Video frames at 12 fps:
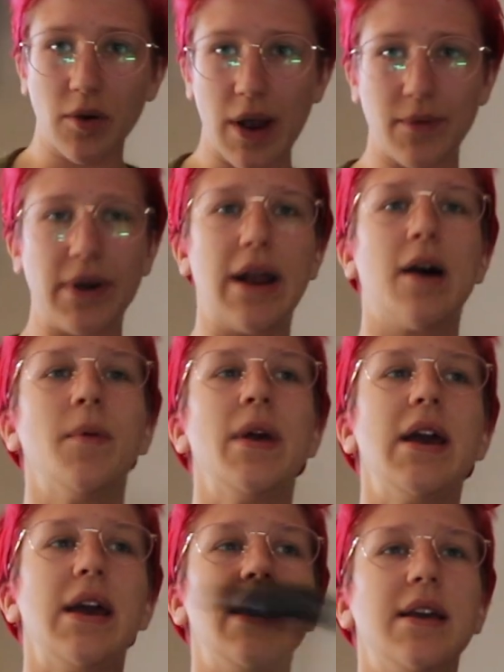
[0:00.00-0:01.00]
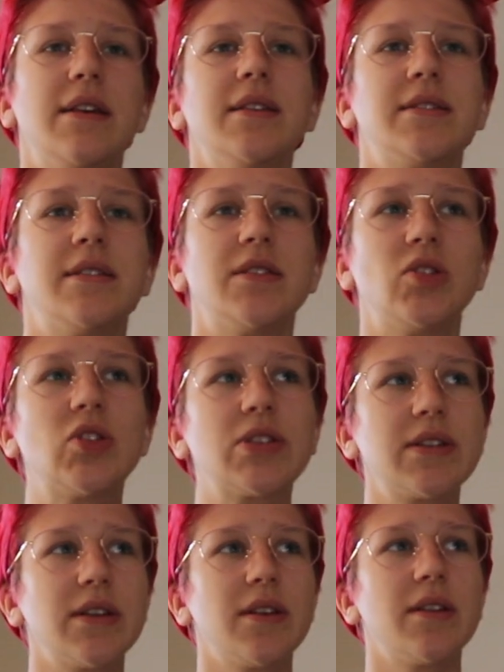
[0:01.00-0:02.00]
around right now is
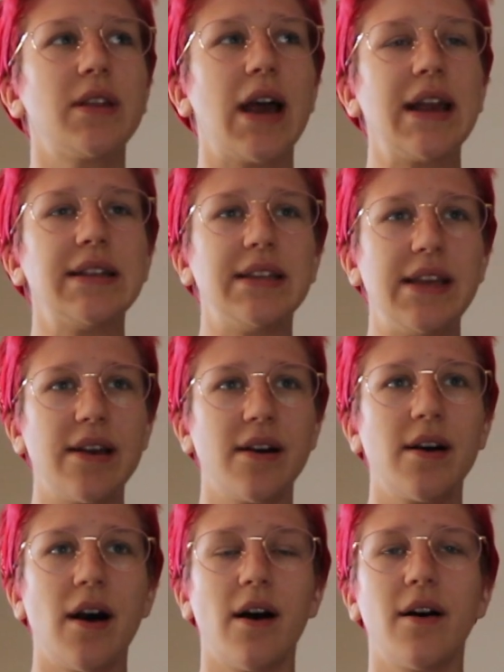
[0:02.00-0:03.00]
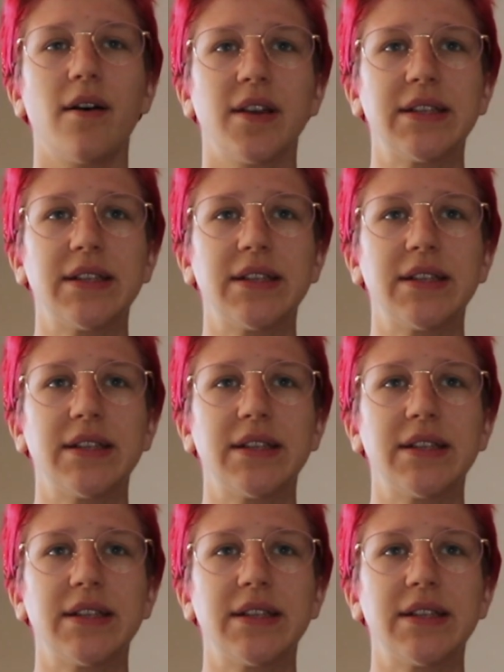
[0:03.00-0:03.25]
just the idea of